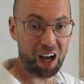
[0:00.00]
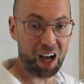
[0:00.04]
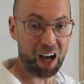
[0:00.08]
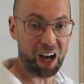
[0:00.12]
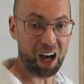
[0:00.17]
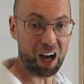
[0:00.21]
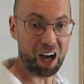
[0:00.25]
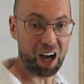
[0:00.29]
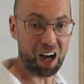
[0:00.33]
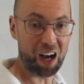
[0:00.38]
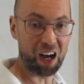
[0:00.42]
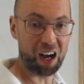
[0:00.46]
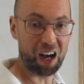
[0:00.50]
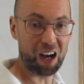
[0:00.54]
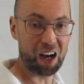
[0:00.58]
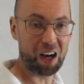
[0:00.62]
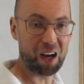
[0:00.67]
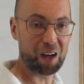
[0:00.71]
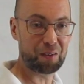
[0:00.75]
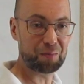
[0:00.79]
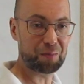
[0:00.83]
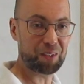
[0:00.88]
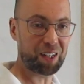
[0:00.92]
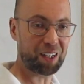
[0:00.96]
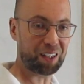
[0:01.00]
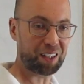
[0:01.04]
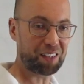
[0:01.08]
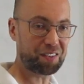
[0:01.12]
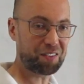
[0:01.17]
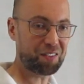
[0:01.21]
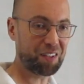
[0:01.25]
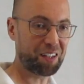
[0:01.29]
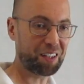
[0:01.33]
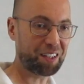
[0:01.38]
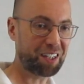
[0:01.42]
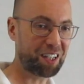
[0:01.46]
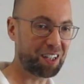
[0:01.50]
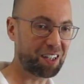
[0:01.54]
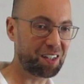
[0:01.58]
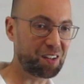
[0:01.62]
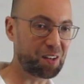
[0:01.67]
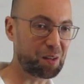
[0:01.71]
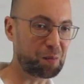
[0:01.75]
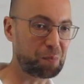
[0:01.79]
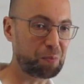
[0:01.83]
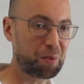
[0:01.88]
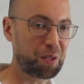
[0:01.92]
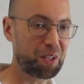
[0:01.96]
Yeah, let's not get
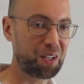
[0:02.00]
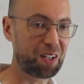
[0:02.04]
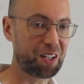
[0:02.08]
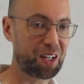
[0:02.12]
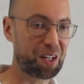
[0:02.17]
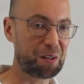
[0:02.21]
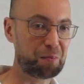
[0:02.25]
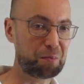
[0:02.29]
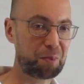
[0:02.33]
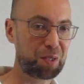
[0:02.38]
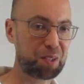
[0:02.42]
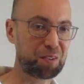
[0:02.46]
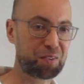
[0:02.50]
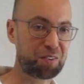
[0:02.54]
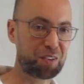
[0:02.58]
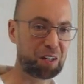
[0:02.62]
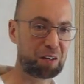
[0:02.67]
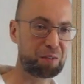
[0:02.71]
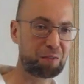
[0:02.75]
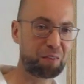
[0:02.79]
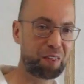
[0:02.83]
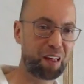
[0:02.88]
into the P and NP stuff.